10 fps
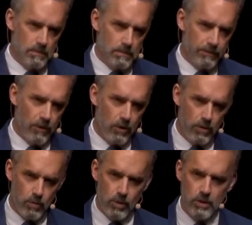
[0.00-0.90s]
follow the
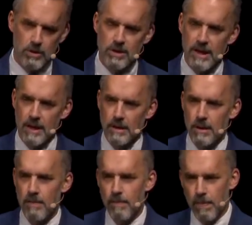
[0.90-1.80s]
words and
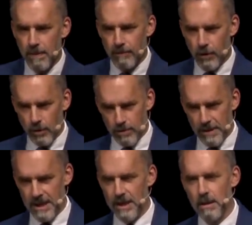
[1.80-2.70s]
follow the
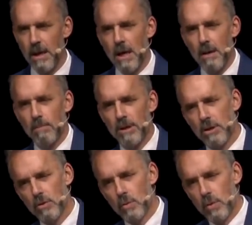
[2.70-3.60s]
meaning, but
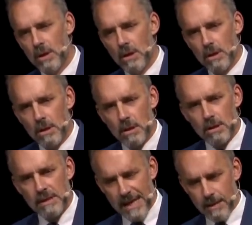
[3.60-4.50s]
you
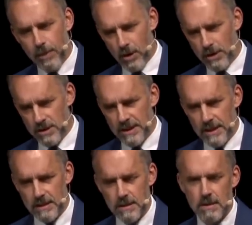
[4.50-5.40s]
take apart the
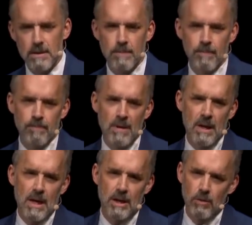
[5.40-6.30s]
sentences
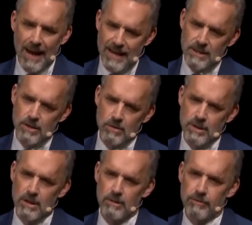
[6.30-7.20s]
and you ask
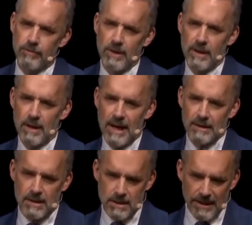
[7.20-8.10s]
yourself at
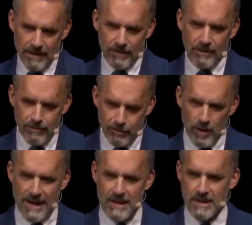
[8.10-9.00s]
this level of
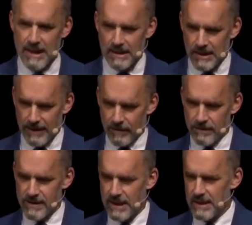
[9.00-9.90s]
phrase and at the level of
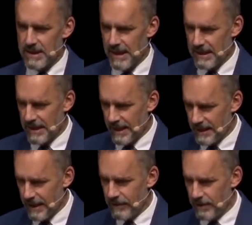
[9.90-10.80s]
sentence and at the
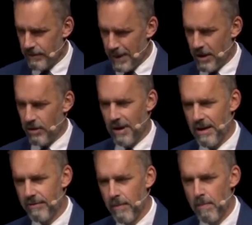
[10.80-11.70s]
level of paragraph,